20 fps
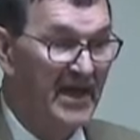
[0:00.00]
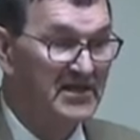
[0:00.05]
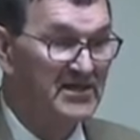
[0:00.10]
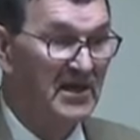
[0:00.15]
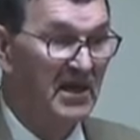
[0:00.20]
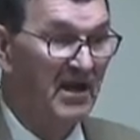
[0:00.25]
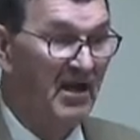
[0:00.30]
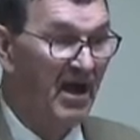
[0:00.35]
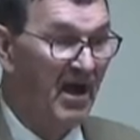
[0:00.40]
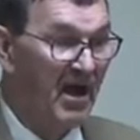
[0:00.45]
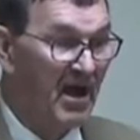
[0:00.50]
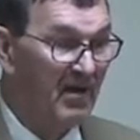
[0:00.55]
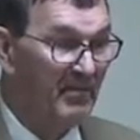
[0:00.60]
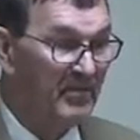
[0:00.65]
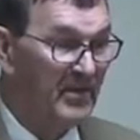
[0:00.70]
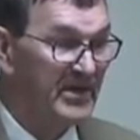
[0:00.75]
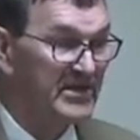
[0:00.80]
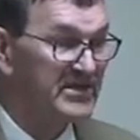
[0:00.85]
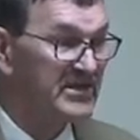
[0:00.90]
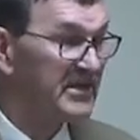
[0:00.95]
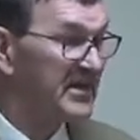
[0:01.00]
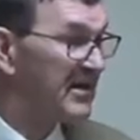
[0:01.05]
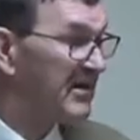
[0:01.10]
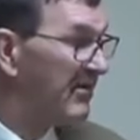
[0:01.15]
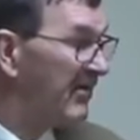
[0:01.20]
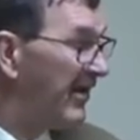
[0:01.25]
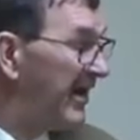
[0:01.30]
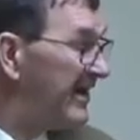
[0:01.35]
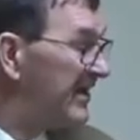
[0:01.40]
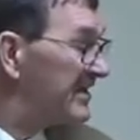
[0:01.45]
accomplished the
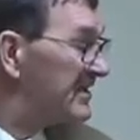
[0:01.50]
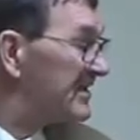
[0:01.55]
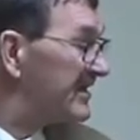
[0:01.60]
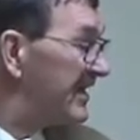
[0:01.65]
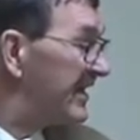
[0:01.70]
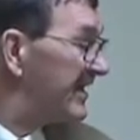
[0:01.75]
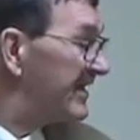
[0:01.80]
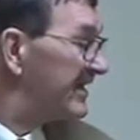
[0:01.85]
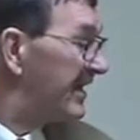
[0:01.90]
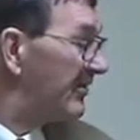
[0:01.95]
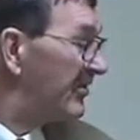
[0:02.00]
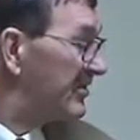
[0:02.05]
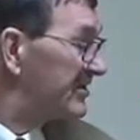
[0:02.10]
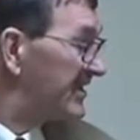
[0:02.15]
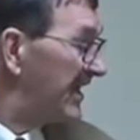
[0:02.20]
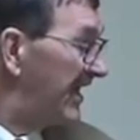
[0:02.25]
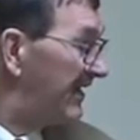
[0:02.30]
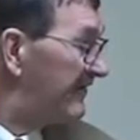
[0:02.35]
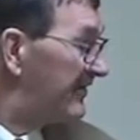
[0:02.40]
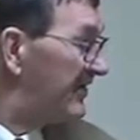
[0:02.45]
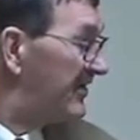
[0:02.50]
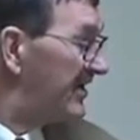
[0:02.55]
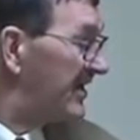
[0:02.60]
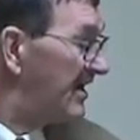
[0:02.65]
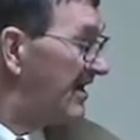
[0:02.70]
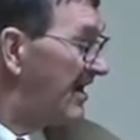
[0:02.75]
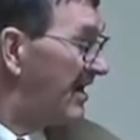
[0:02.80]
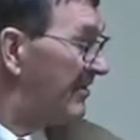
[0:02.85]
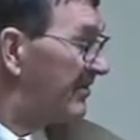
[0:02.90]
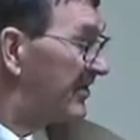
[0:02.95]
greatest thing that was ever
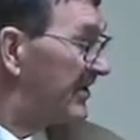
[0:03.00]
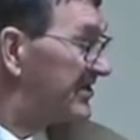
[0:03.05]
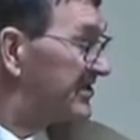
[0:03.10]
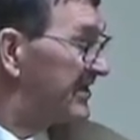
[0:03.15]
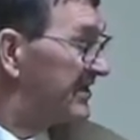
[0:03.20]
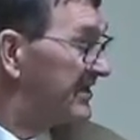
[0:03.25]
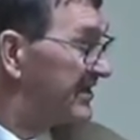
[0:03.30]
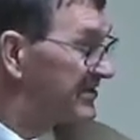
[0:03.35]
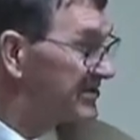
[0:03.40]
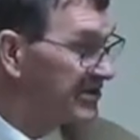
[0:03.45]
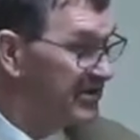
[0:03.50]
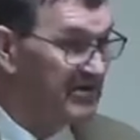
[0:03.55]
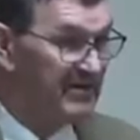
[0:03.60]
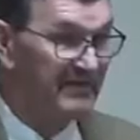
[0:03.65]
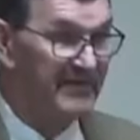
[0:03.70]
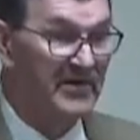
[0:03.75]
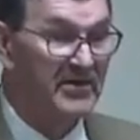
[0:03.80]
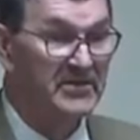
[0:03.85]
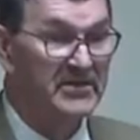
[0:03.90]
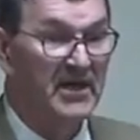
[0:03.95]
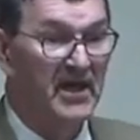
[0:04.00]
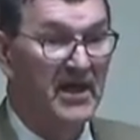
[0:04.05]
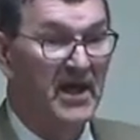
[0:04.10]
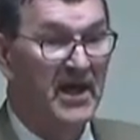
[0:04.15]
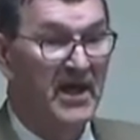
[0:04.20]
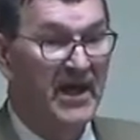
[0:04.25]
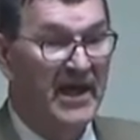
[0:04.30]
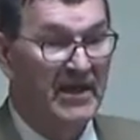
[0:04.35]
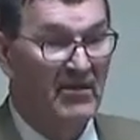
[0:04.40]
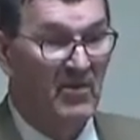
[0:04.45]
accomplished in this universe.
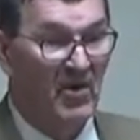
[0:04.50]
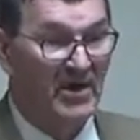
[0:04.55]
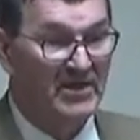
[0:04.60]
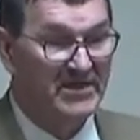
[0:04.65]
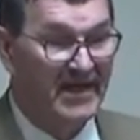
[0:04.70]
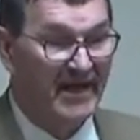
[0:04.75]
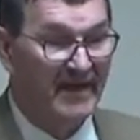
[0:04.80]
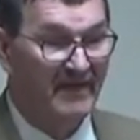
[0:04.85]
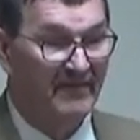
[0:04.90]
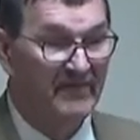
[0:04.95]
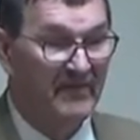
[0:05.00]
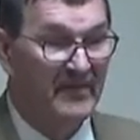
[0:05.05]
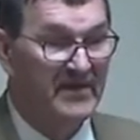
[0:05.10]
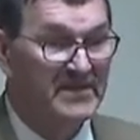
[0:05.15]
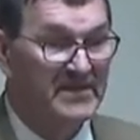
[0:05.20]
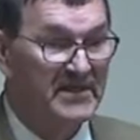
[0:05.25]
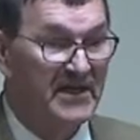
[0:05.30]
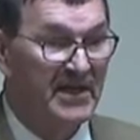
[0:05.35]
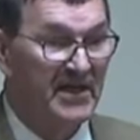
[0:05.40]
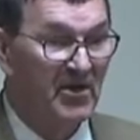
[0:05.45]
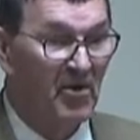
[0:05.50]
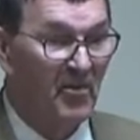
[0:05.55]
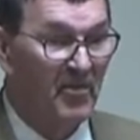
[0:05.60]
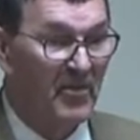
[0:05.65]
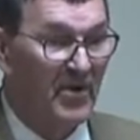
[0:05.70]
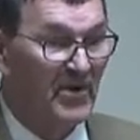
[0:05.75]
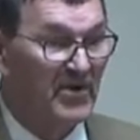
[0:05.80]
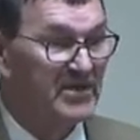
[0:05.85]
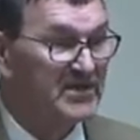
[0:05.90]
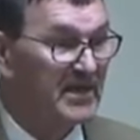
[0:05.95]
He wants every single
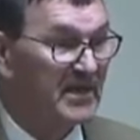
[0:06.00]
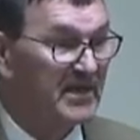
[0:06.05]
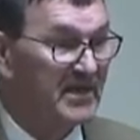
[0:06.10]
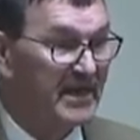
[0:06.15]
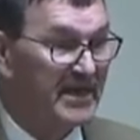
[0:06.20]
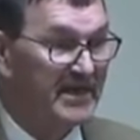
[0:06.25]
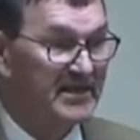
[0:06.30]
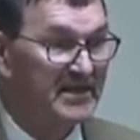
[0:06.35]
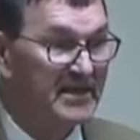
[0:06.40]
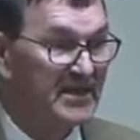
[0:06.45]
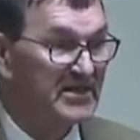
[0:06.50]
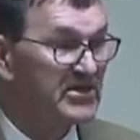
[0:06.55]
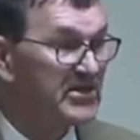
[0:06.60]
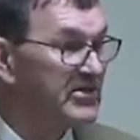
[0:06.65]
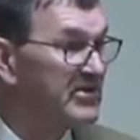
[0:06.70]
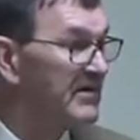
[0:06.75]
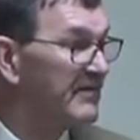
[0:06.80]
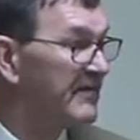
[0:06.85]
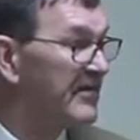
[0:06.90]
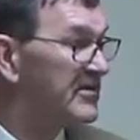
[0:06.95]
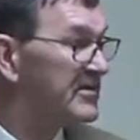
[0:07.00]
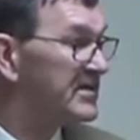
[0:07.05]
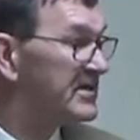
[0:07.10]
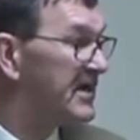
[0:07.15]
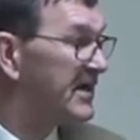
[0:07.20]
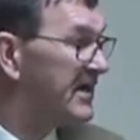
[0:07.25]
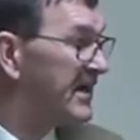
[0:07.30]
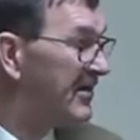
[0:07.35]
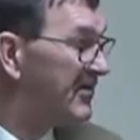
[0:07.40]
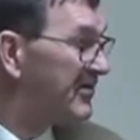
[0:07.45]
person in this universe to
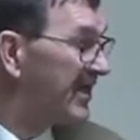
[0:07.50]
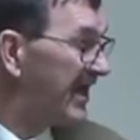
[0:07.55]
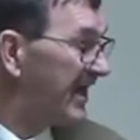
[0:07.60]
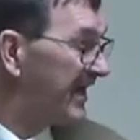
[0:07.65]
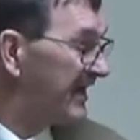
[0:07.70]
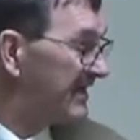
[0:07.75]
know that.